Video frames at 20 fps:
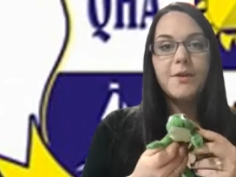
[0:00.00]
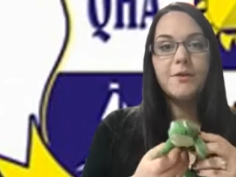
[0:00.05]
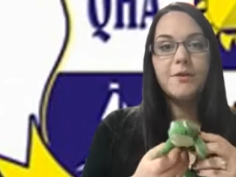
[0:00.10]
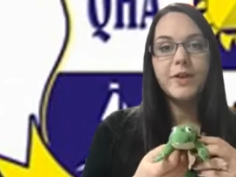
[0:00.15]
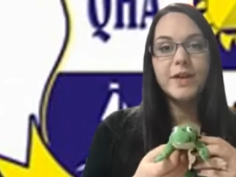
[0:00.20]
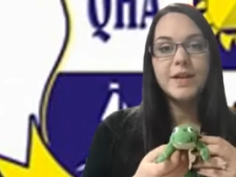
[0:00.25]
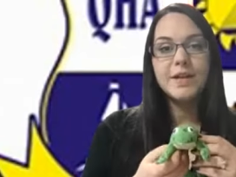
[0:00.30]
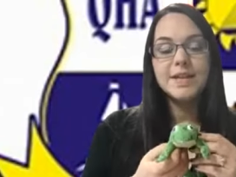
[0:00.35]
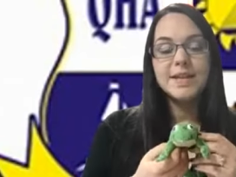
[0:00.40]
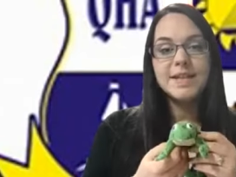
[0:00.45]

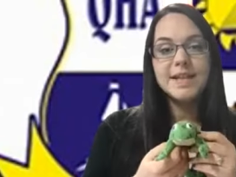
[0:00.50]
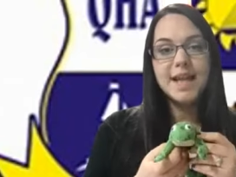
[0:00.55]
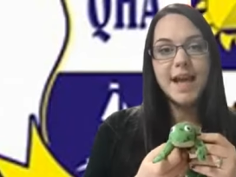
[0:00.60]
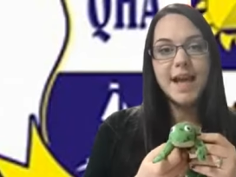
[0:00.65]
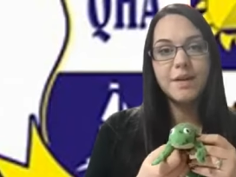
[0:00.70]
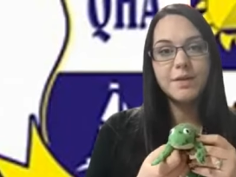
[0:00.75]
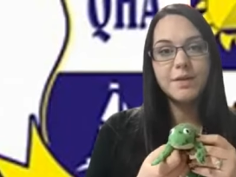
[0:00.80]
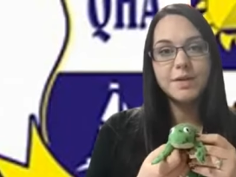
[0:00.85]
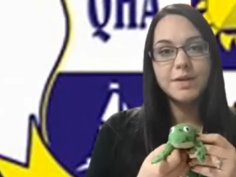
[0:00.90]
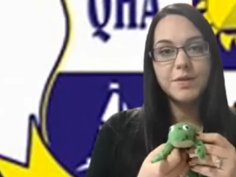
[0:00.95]
Fred is the
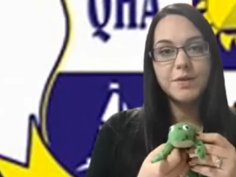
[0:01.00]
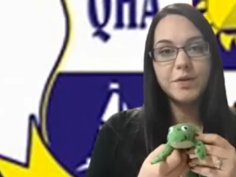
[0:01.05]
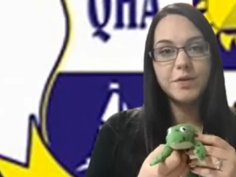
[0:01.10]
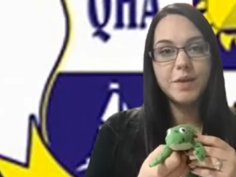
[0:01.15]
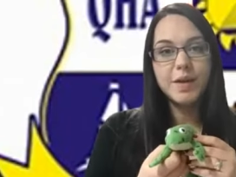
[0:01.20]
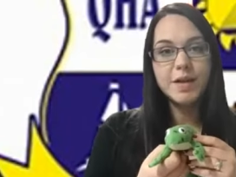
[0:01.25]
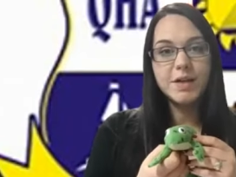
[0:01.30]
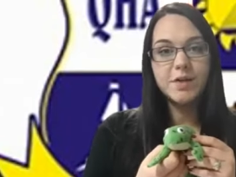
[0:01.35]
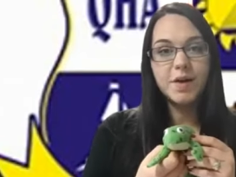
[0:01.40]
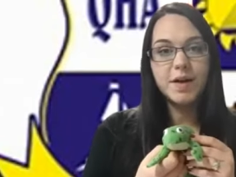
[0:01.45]
character for
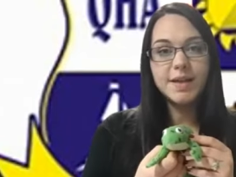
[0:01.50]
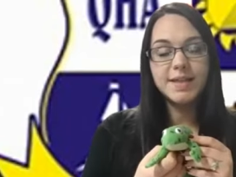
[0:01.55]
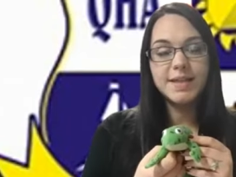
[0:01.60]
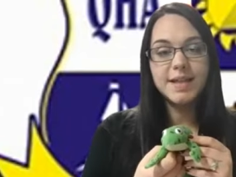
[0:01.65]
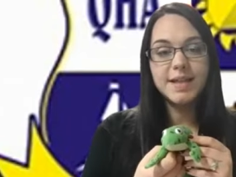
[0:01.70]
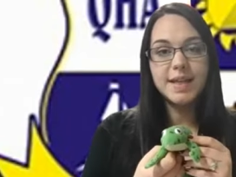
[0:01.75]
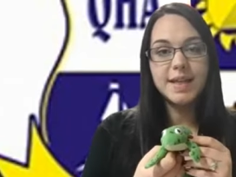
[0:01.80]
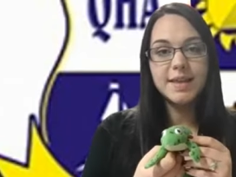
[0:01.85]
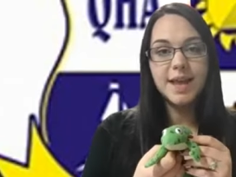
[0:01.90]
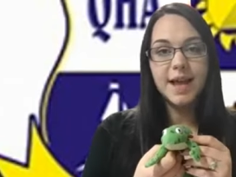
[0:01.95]
Read Write
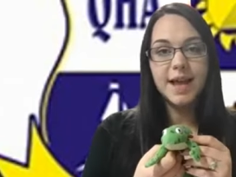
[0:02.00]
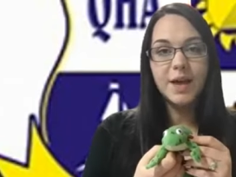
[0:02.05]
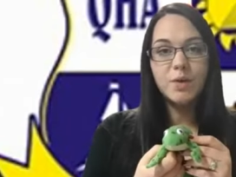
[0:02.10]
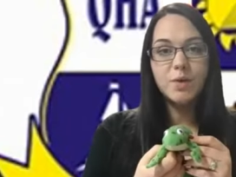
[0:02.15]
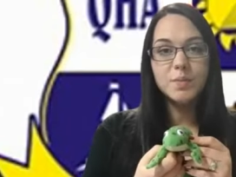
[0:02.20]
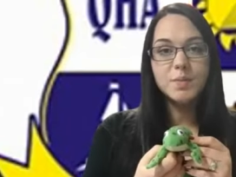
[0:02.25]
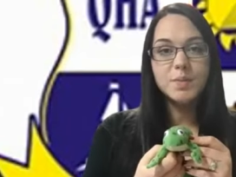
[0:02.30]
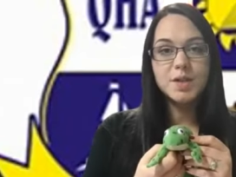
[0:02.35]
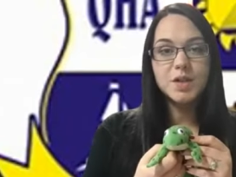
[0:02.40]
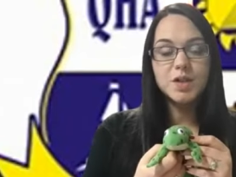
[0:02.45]
Ink that
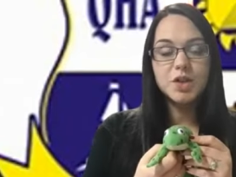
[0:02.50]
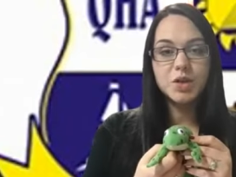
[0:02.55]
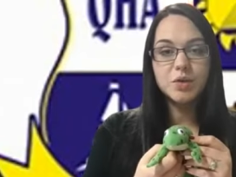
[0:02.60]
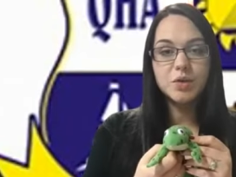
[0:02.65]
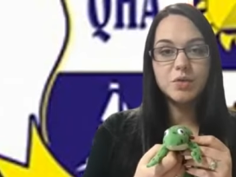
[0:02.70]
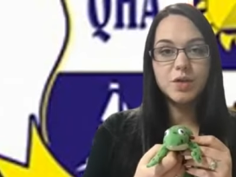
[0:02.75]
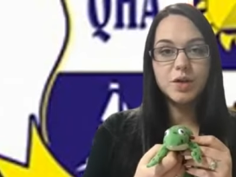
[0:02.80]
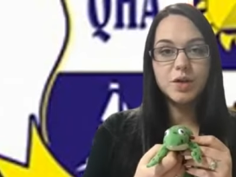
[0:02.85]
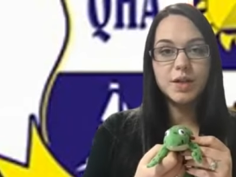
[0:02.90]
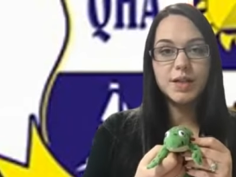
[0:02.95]
helps the
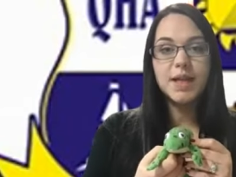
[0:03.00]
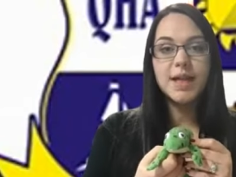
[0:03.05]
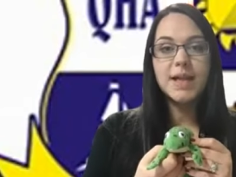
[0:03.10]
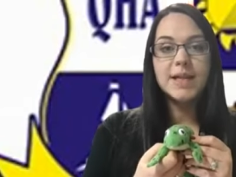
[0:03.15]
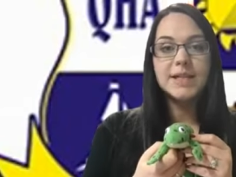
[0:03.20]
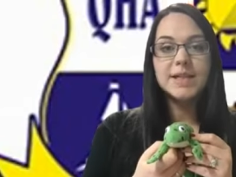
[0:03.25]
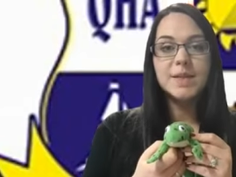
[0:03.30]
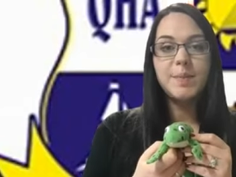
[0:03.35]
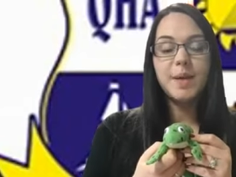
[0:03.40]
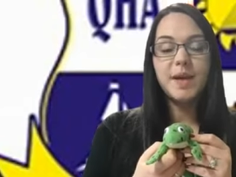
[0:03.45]
children
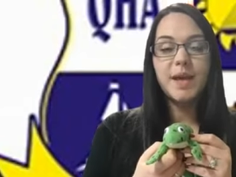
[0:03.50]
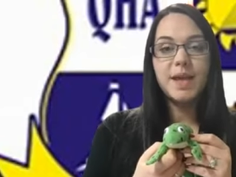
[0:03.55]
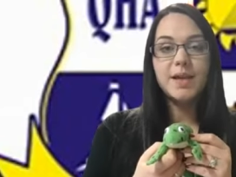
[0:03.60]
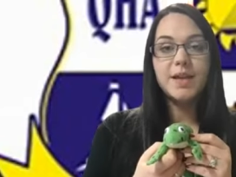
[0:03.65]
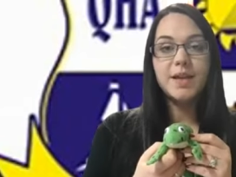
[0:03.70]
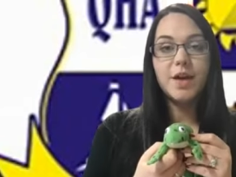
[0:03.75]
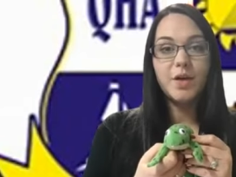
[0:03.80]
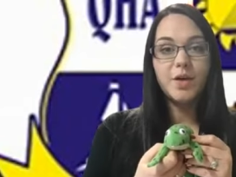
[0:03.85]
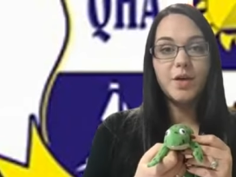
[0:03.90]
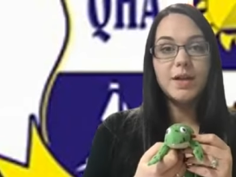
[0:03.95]
to
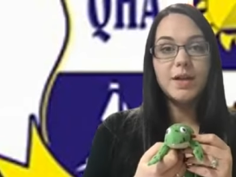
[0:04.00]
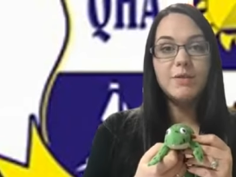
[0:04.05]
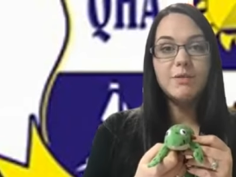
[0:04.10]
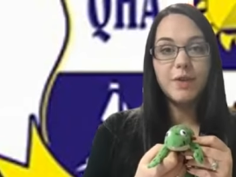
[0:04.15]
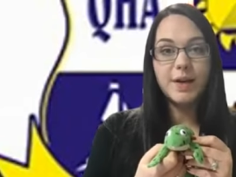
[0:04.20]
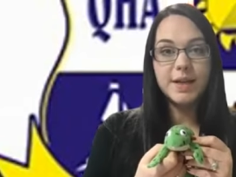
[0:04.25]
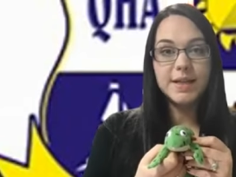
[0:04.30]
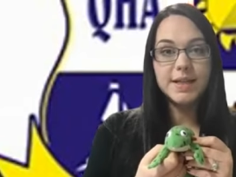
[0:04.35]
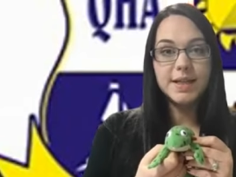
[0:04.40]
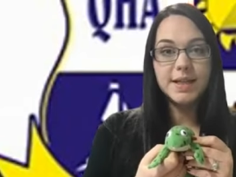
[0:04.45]
begin early
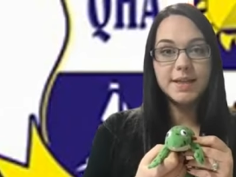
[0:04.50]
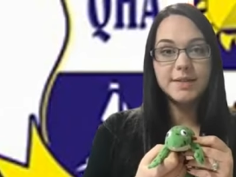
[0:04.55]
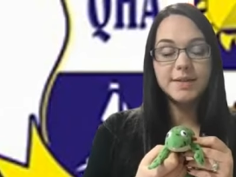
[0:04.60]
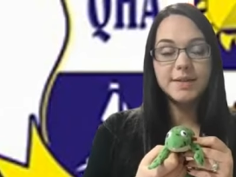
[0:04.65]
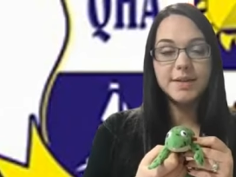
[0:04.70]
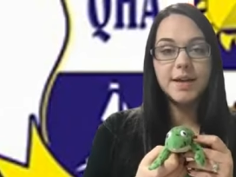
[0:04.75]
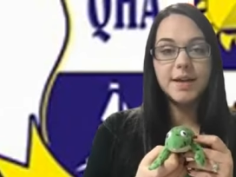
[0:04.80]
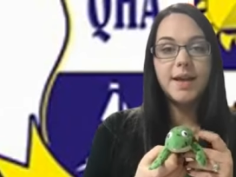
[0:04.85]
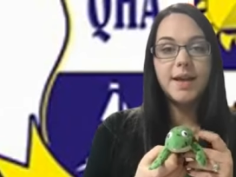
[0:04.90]
reading.